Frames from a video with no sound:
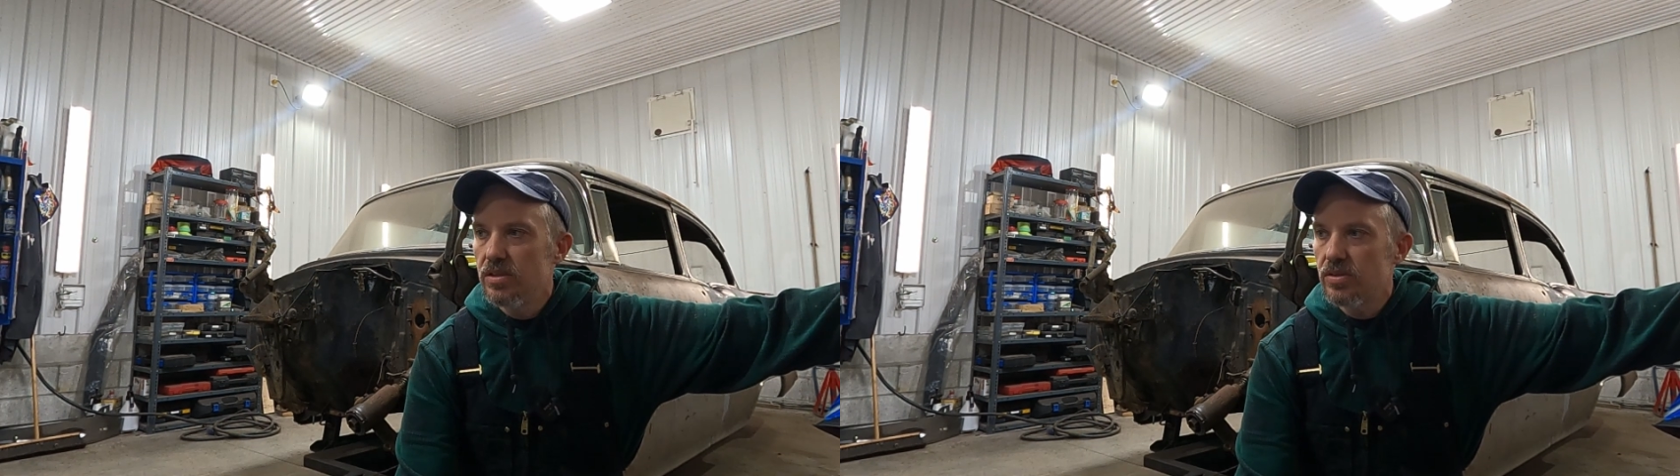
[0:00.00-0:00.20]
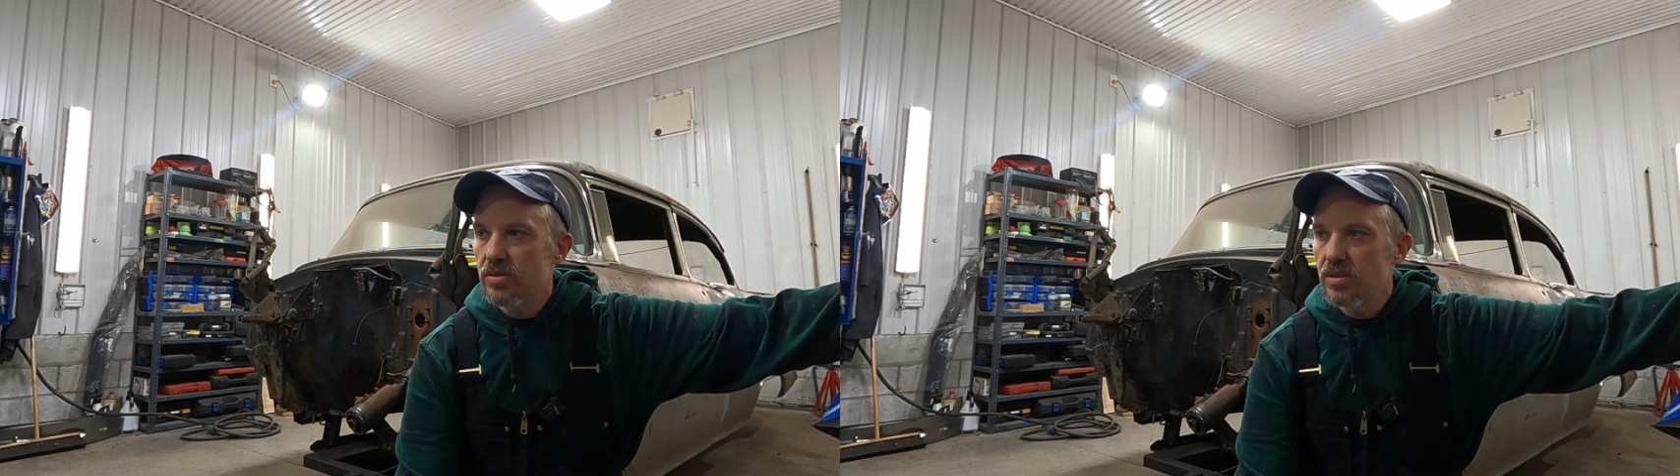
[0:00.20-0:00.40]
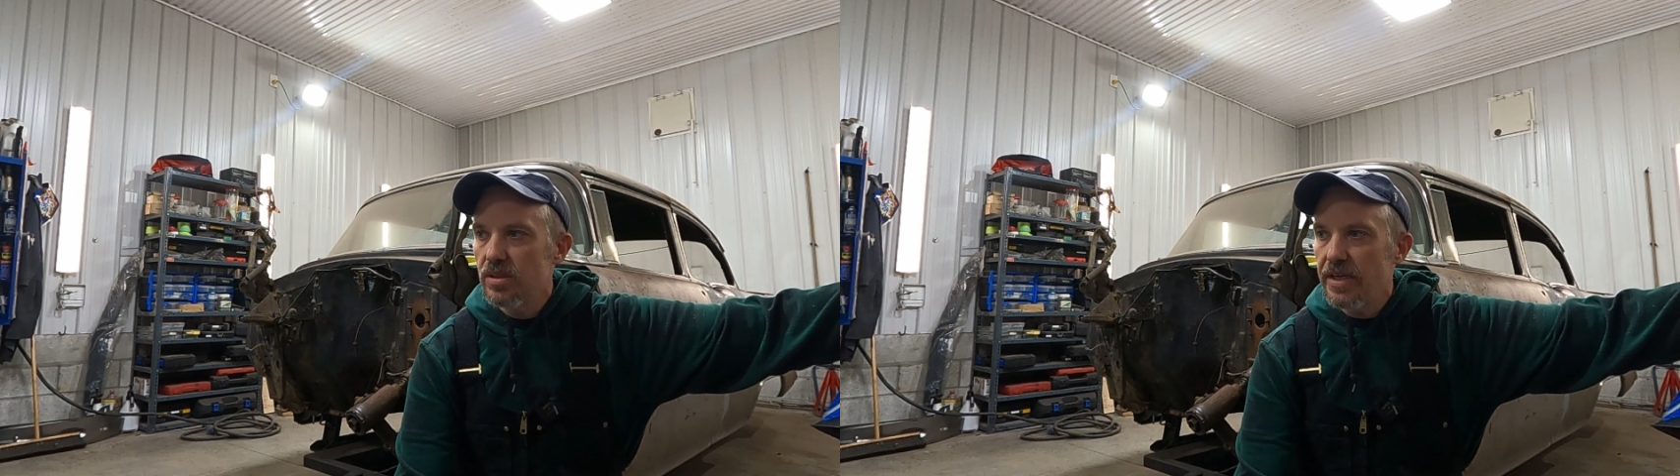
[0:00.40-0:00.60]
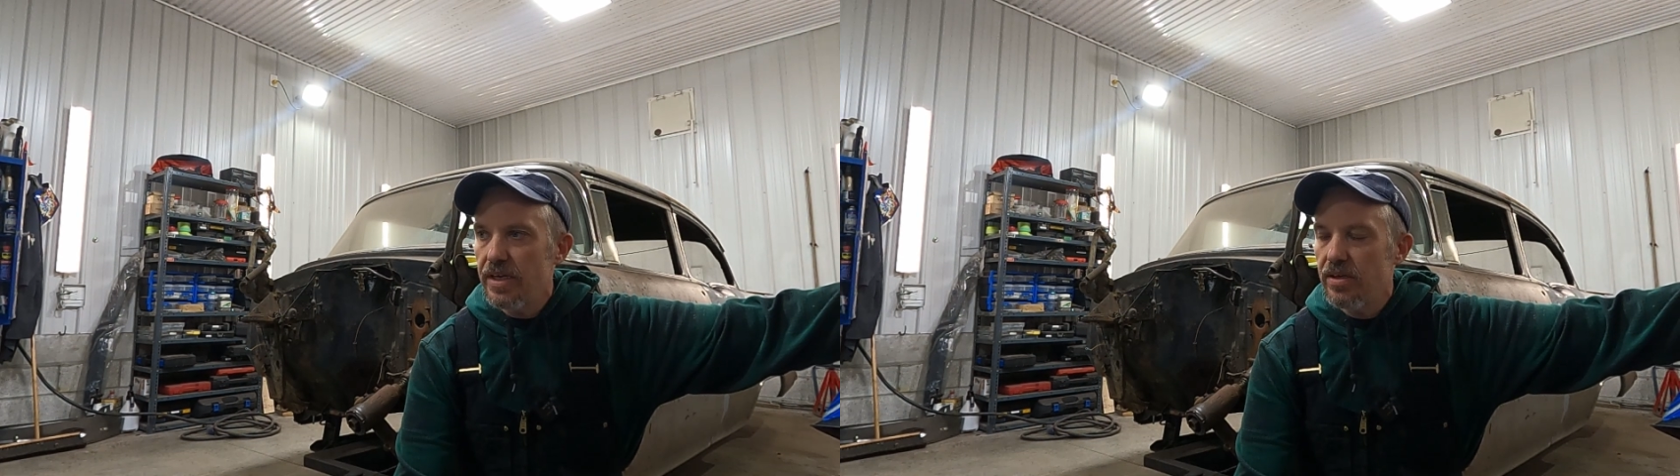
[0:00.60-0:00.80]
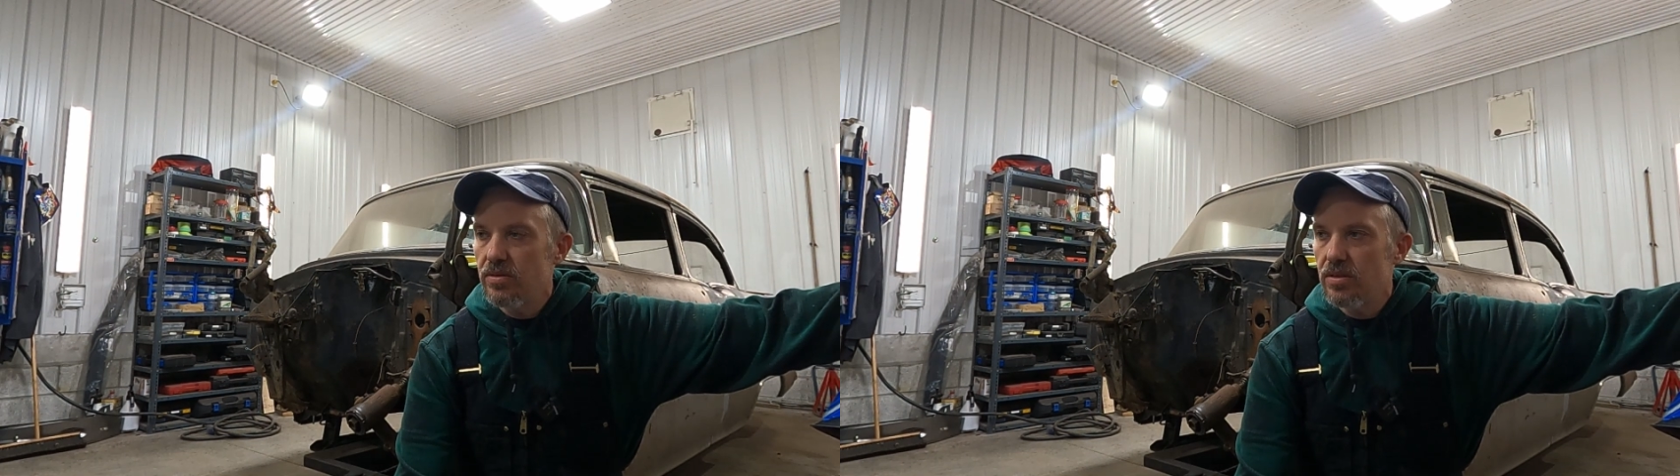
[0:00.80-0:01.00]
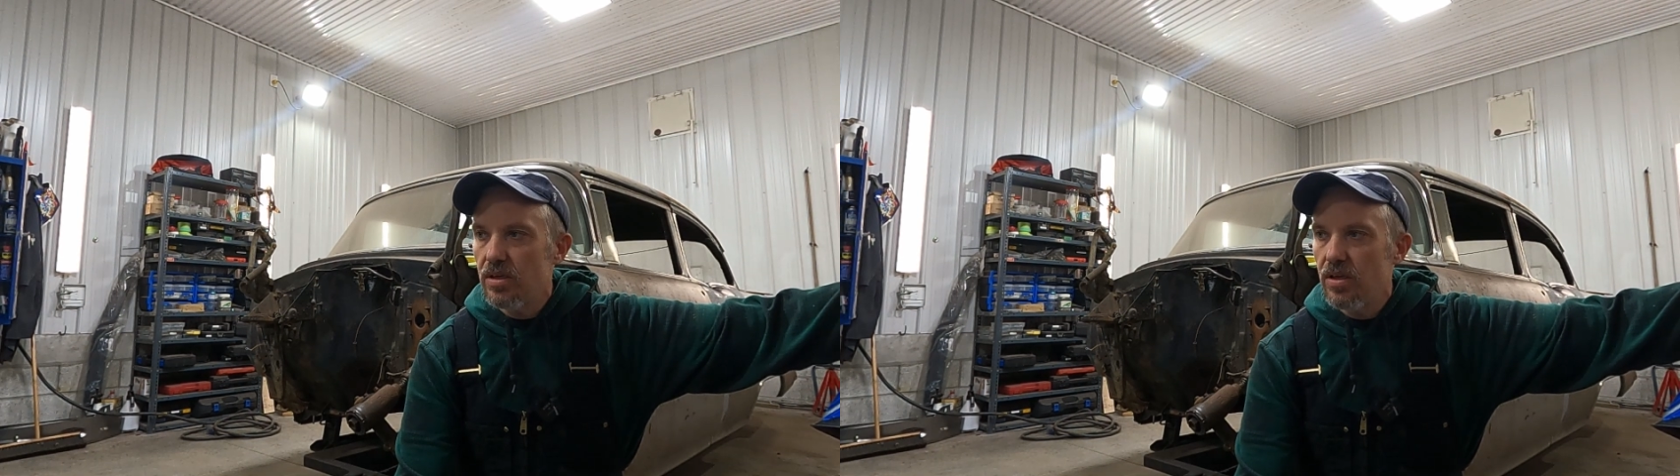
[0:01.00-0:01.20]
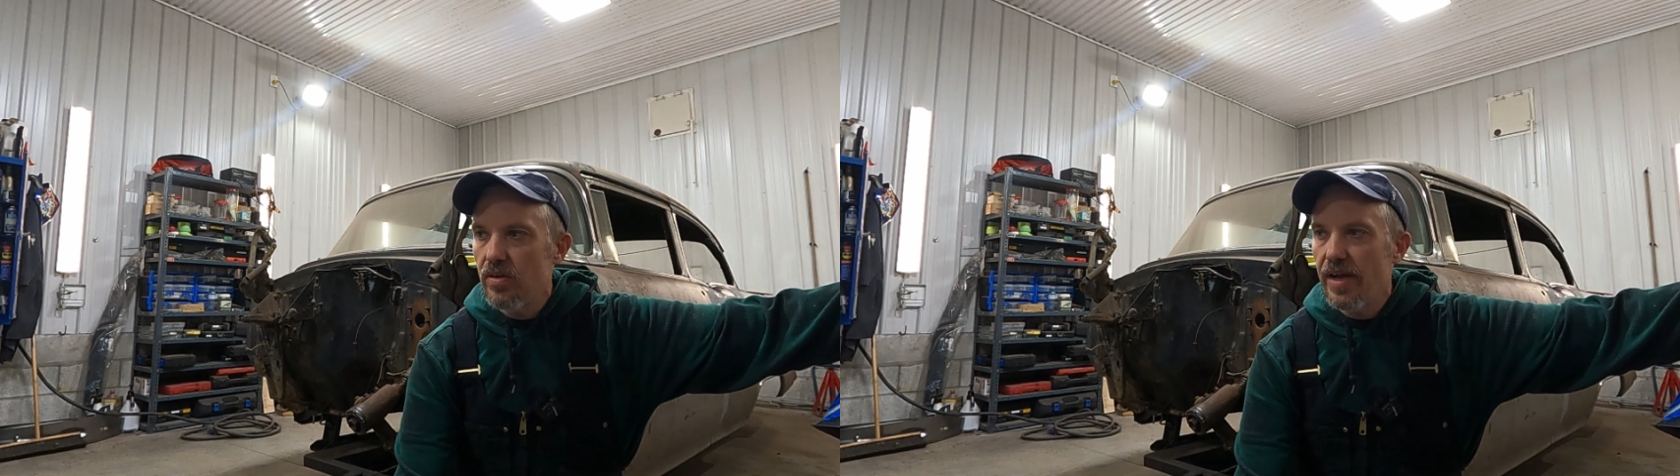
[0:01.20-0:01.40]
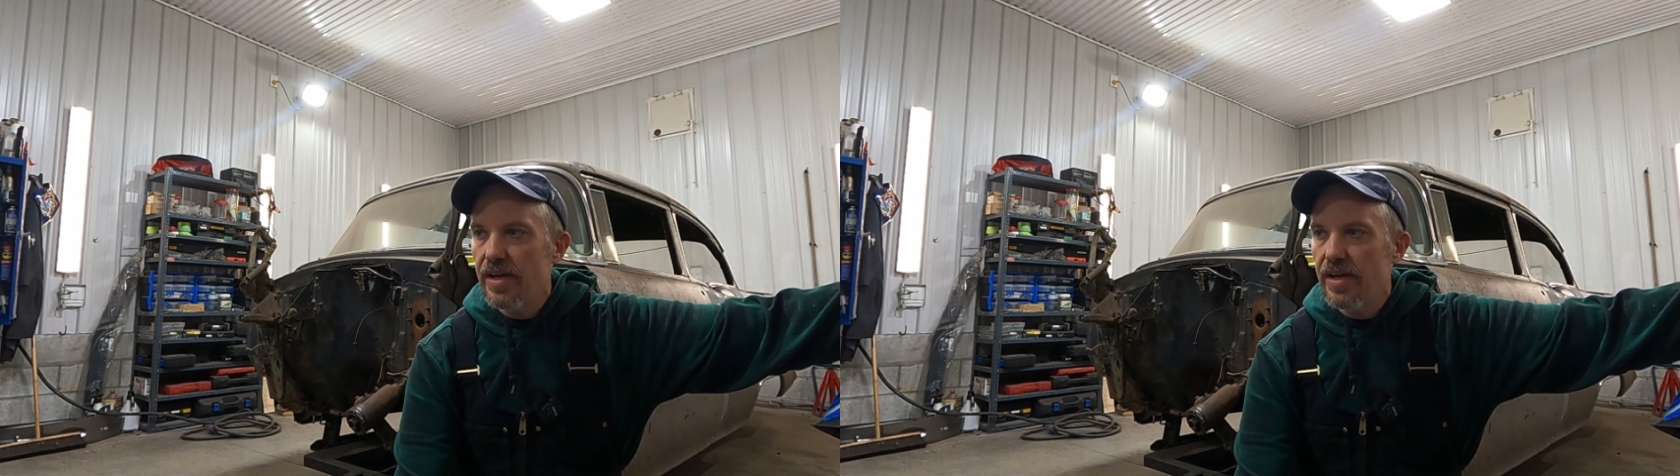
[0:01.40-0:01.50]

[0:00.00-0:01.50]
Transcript: So to lay out all